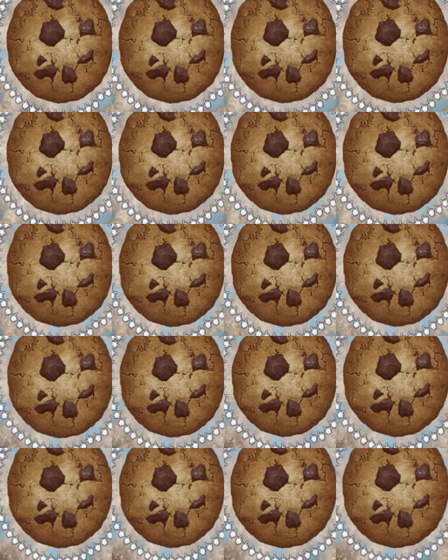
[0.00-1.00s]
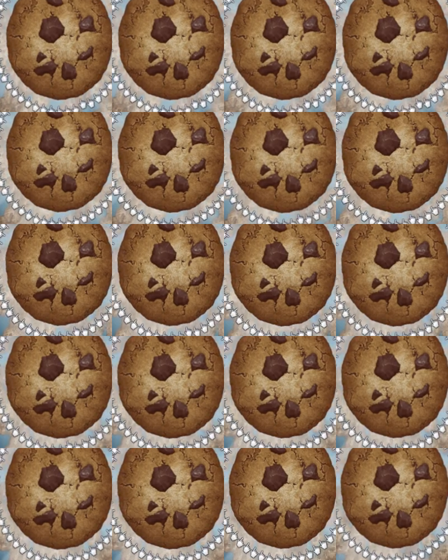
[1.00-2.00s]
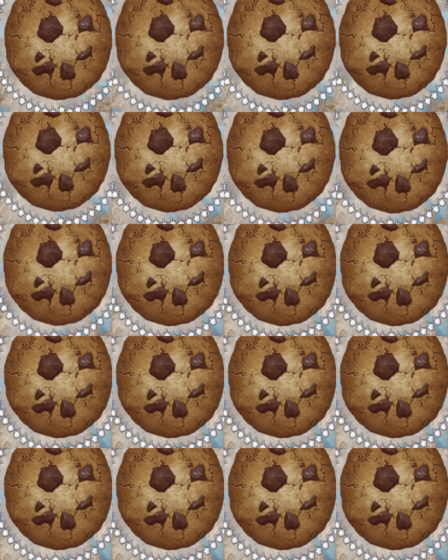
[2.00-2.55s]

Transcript: Nobody speaks.